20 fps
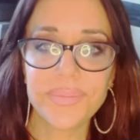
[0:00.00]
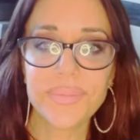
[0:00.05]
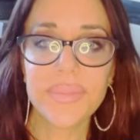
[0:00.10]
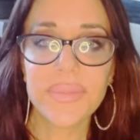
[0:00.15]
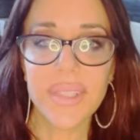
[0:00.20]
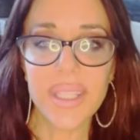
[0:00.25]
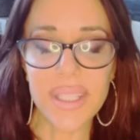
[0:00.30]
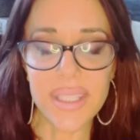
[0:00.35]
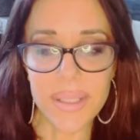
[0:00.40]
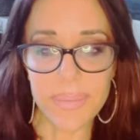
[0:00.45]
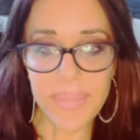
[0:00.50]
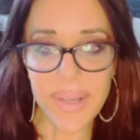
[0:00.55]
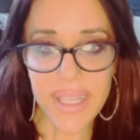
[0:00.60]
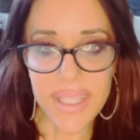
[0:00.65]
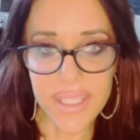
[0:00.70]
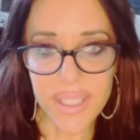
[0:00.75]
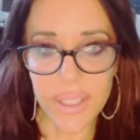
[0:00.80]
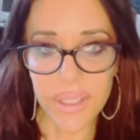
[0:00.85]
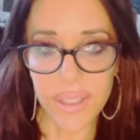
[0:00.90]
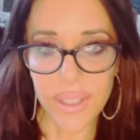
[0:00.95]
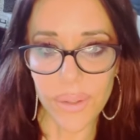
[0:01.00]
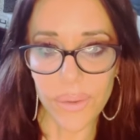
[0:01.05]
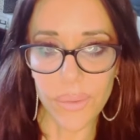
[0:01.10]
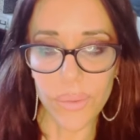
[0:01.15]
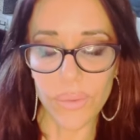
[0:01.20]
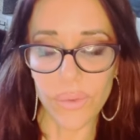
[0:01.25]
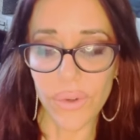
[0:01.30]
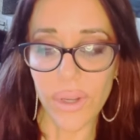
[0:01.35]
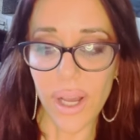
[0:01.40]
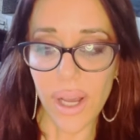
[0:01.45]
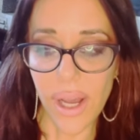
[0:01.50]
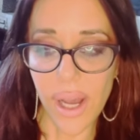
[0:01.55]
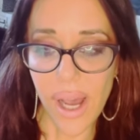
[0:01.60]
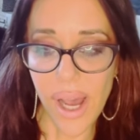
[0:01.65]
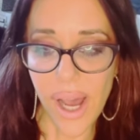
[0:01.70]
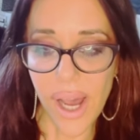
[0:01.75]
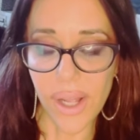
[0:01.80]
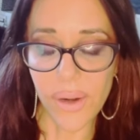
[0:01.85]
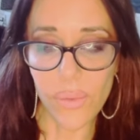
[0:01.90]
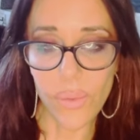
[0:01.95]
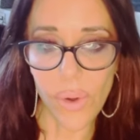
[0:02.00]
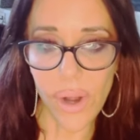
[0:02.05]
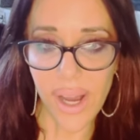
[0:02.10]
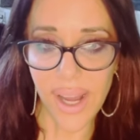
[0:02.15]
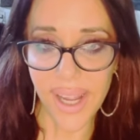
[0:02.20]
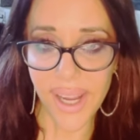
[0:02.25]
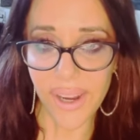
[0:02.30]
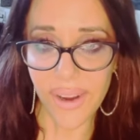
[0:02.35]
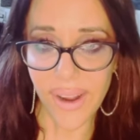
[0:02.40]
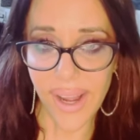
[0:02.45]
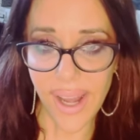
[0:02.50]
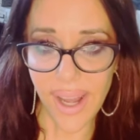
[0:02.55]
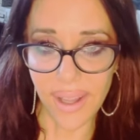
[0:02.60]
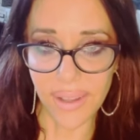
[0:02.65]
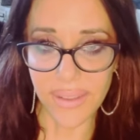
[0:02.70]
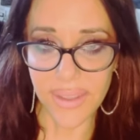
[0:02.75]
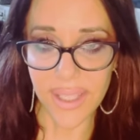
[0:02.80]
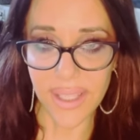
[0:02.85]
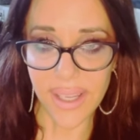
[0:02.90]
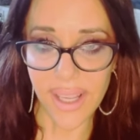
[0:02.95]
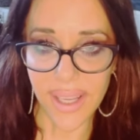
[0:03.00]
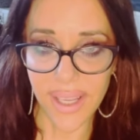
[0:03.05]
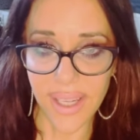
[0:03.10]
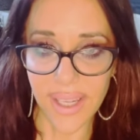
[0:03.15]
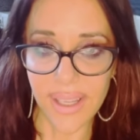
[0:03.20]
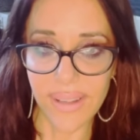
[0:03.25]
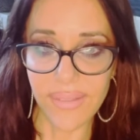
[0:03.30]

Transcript: it's basically unwire out the negative